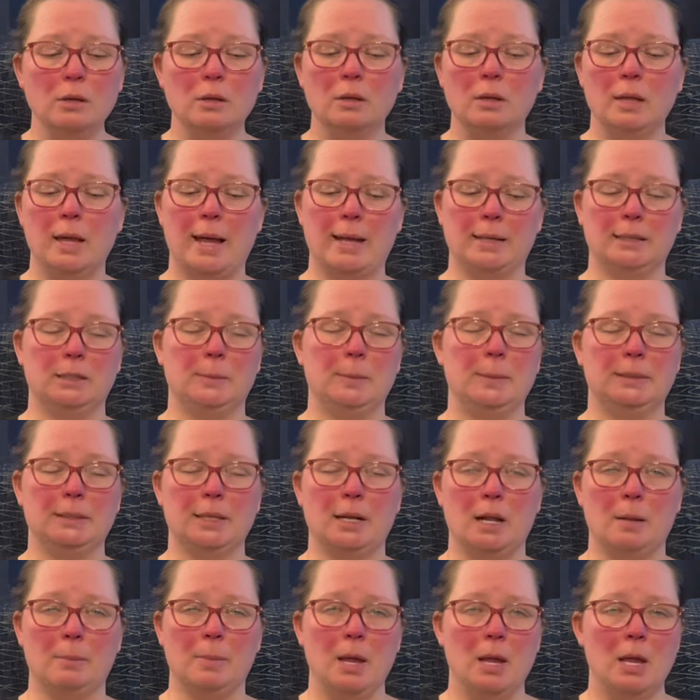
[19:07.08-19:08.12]
has to be set
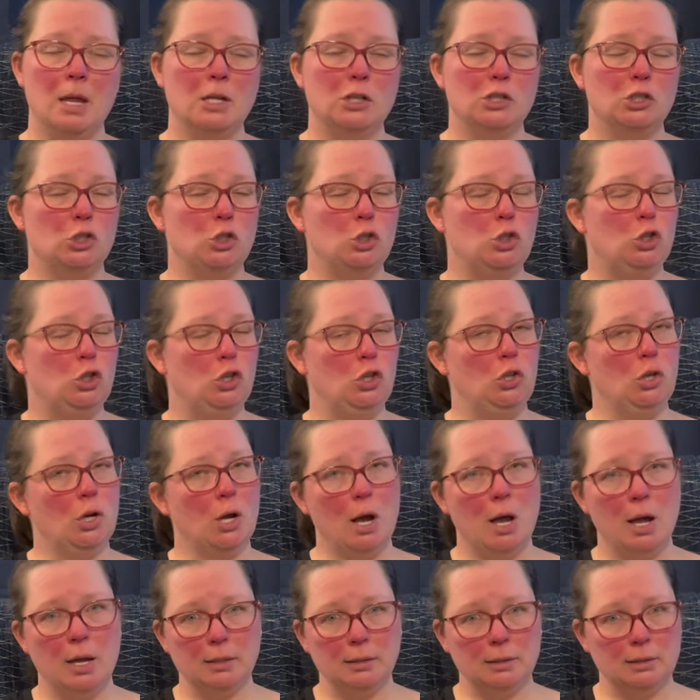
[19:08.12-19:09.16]
up
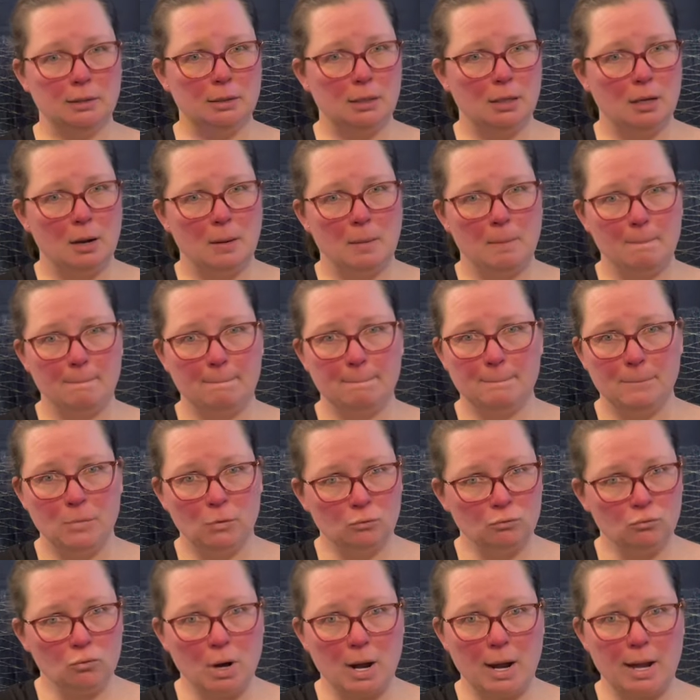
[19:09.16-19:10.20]
just
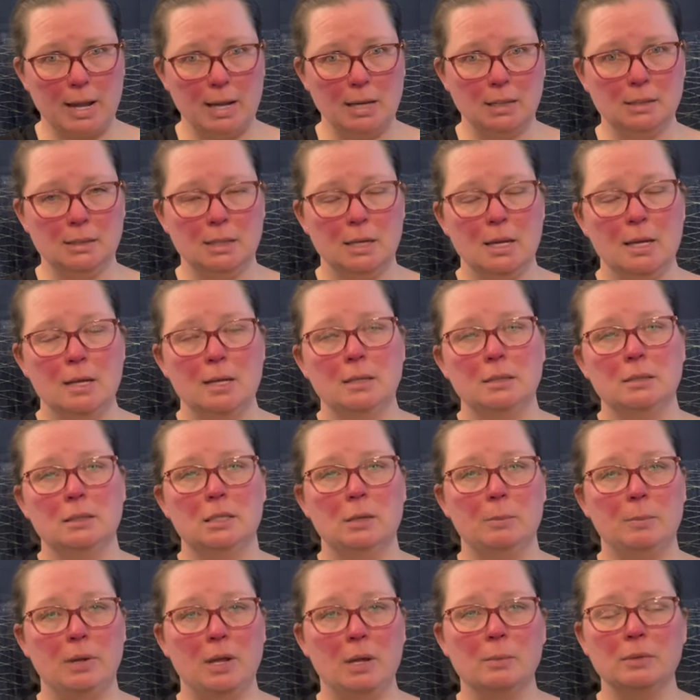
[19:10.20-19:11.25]
right to
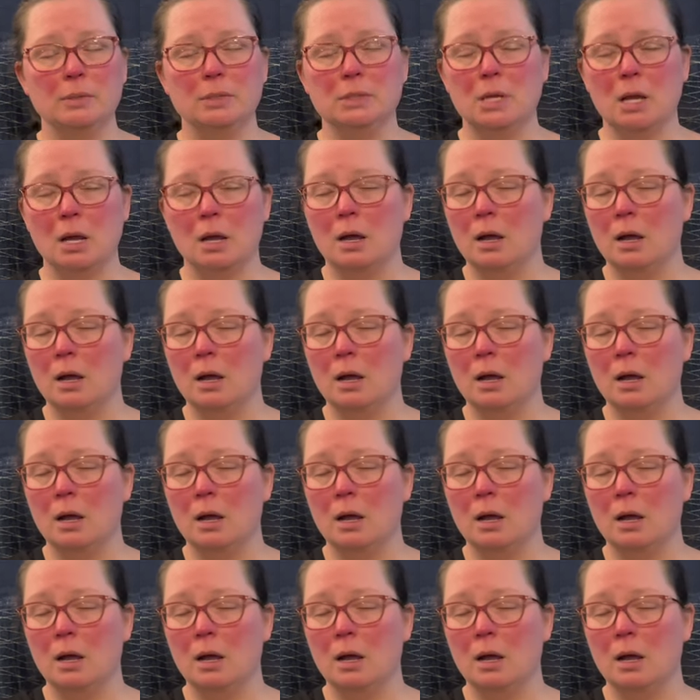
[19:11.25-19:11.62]
be able to